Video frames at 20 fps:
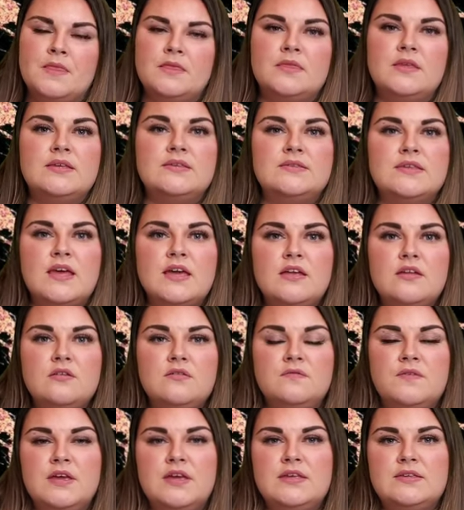The
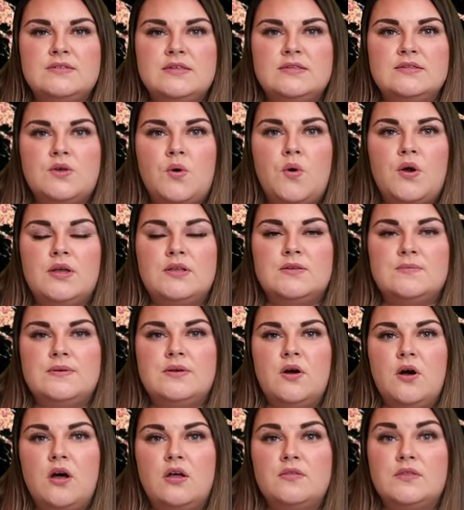second phase is going to be
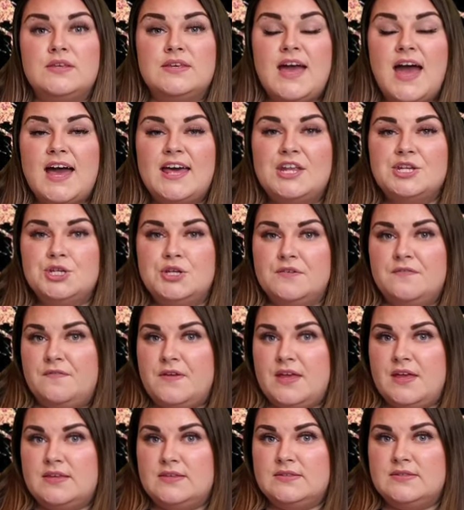called the catagen
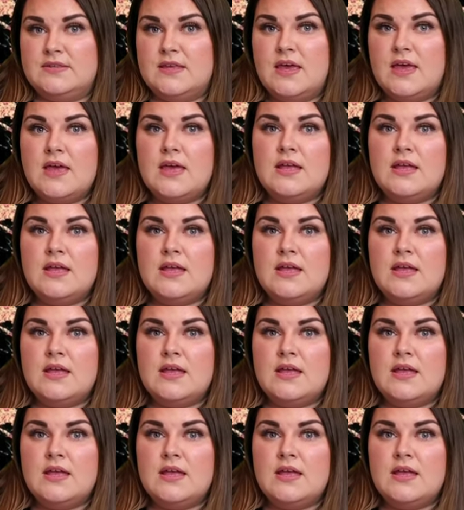phase.